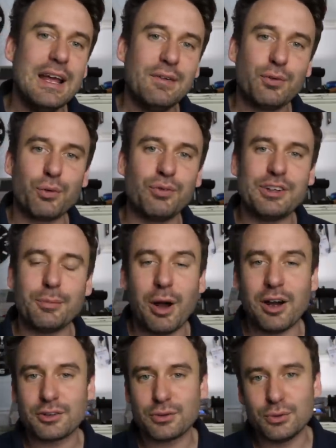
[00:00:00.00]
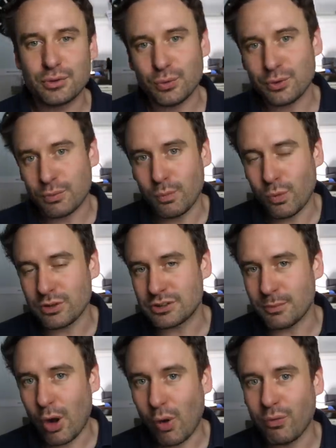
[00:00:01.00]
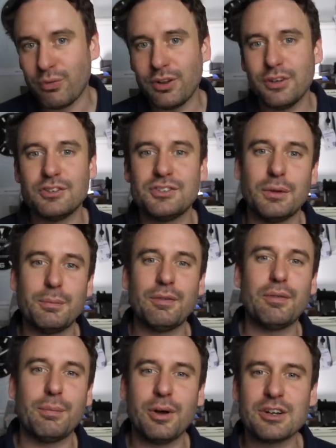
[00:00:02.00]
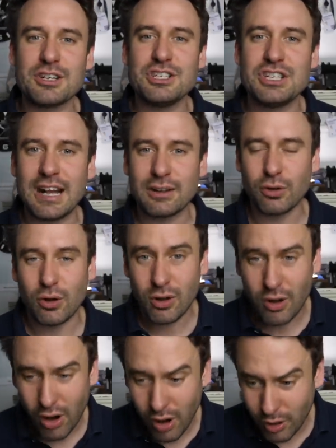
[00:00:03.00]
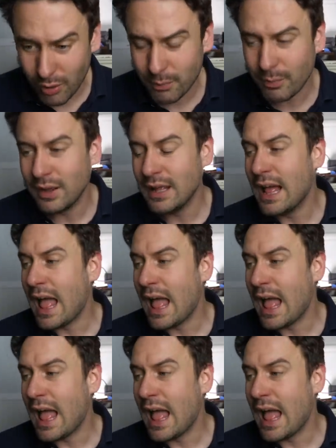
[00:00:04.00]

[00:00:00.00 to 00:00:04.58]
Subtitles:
If you want to read some articles or watch some old videos, jump over to BarkandJack.com.